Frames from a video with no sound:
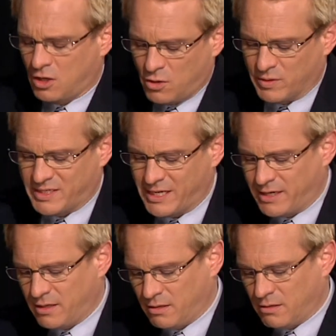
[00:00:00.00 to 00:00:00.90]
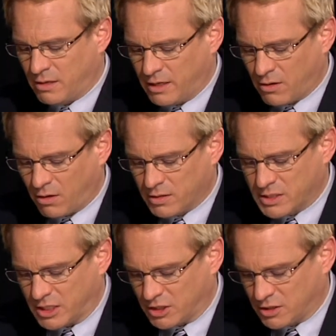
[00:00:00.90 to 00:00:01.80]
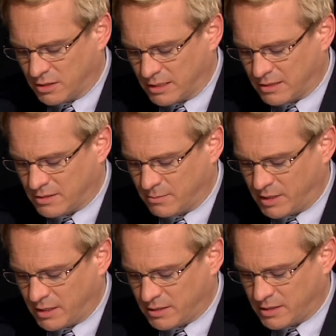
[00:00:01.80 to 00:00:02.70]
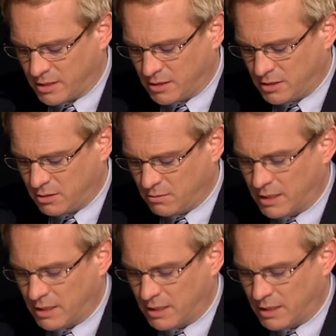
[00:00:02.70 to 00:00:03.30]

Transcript: You had said in our discussion that somebody had said to you